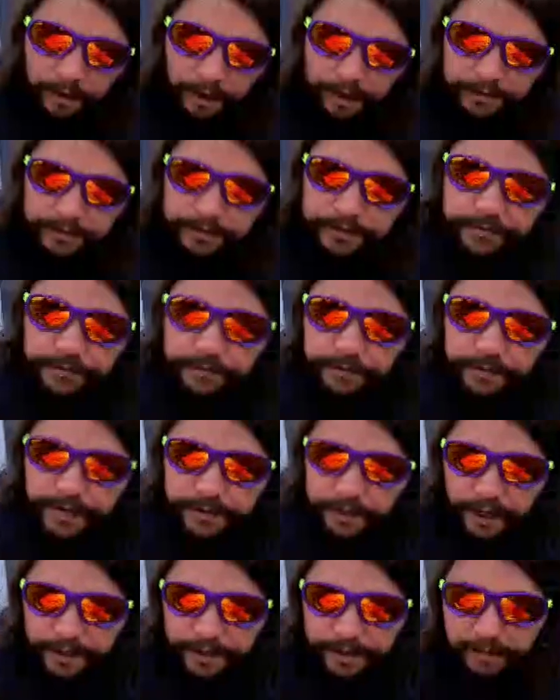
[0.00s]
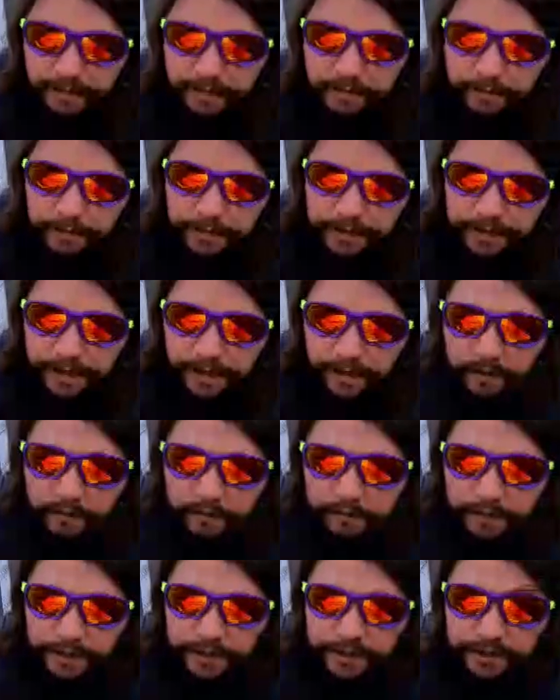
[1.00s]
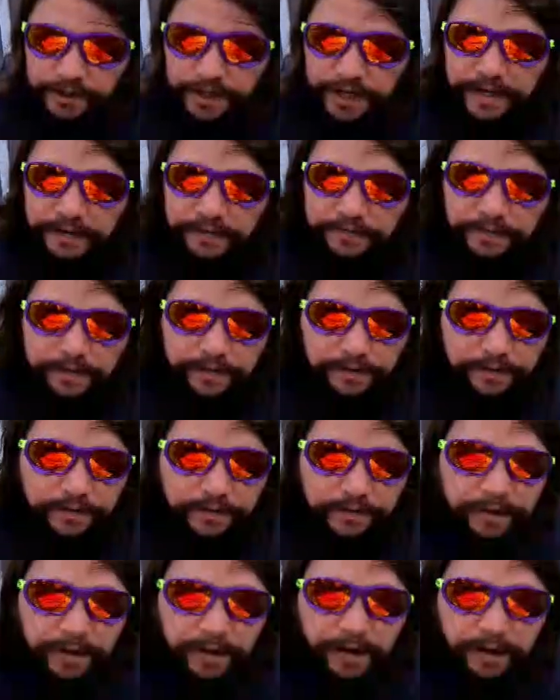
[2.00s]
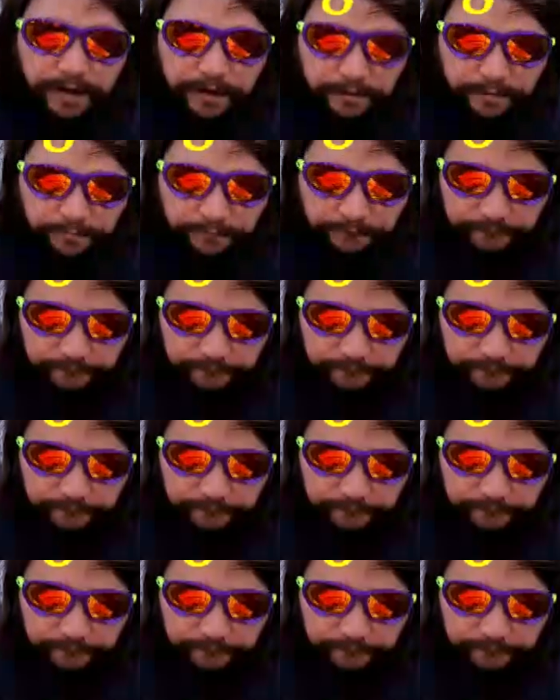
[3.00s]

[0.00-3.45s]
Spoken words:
I just took a tiny little bit out. I shaved it, okay?